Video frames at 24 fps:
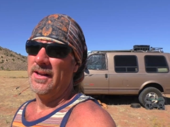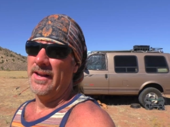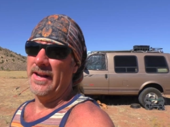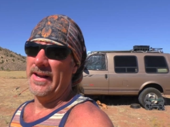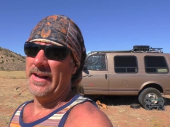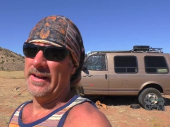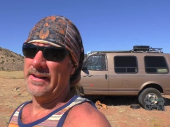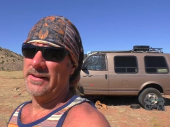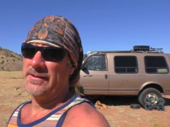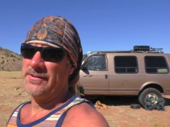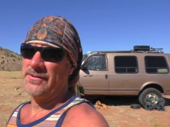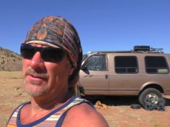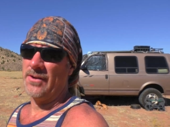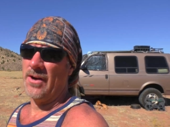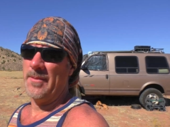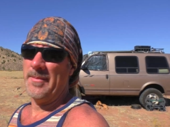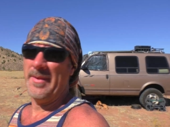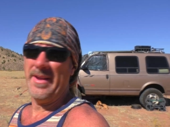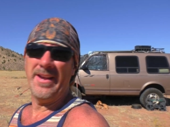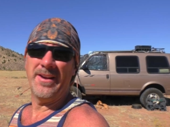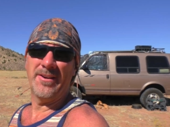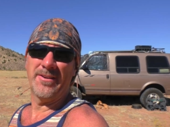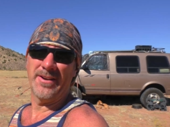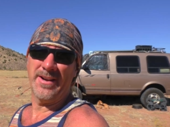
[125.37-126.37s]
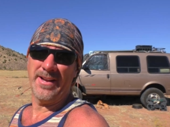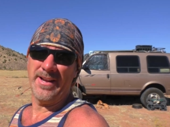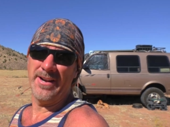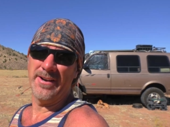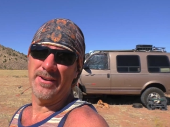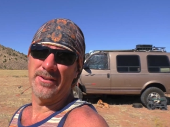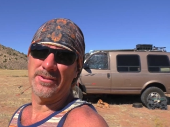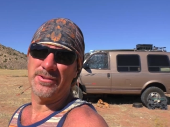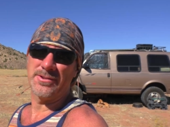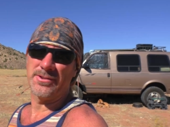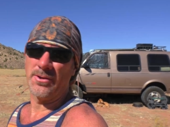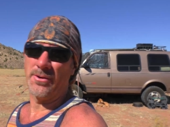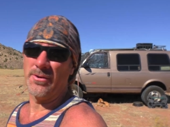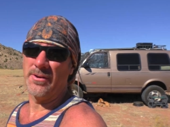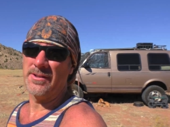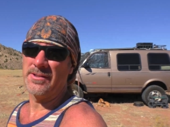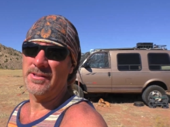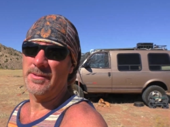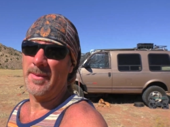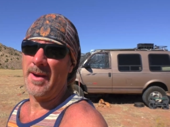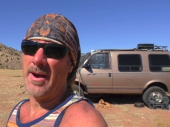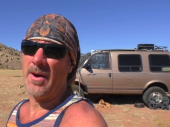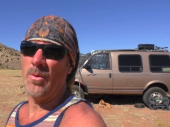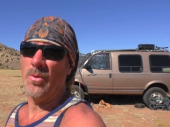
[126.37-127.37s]
And so I'm eager to hear
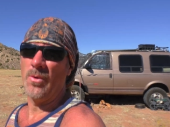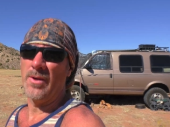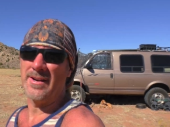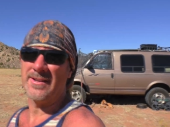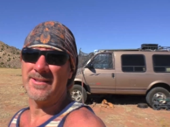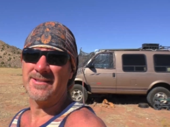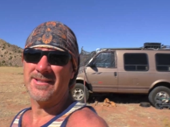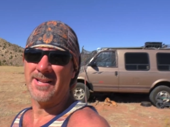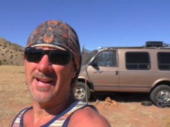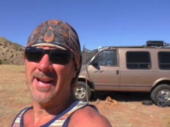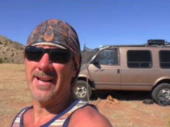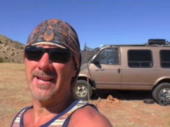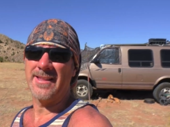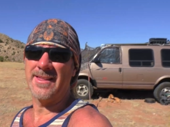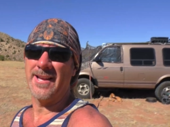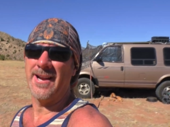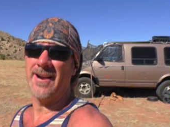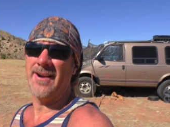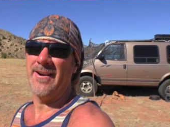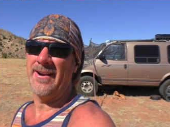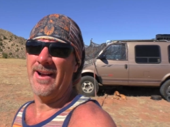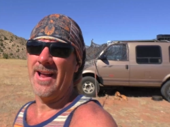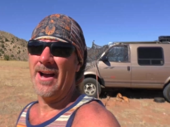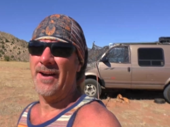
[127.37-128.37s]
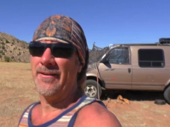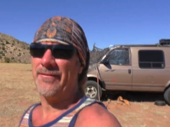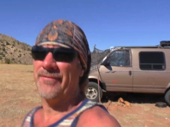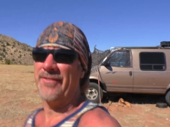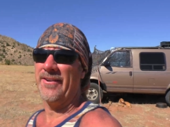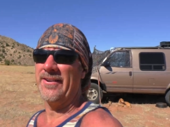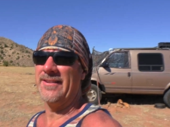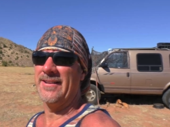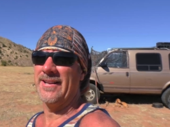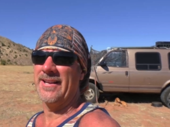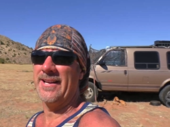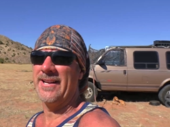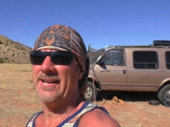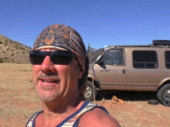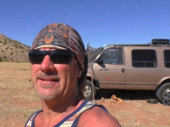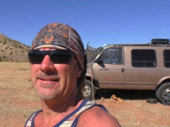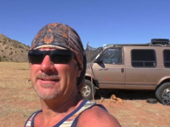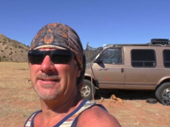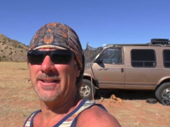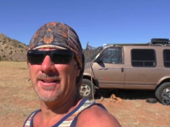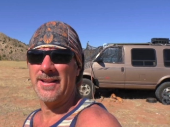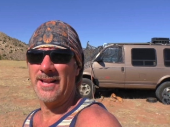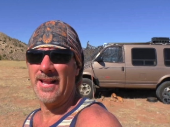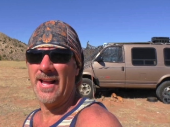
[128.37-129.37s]
stories about what it's like there and how friendly it
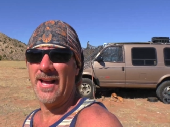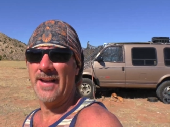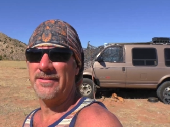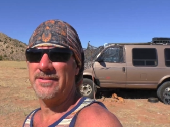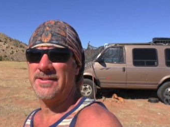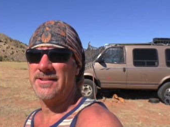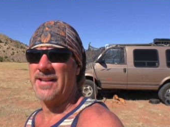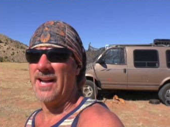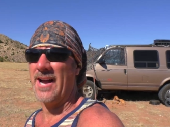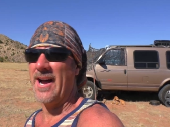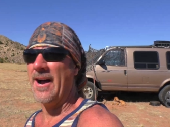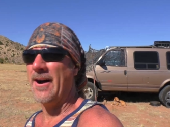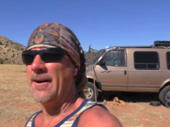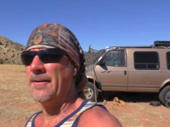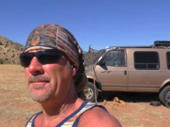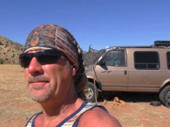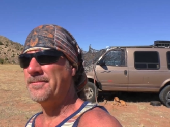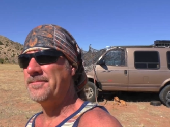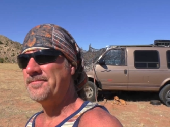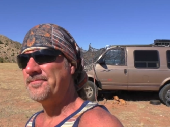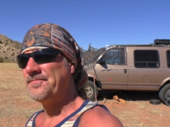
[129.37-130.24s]
is to the lifestyle.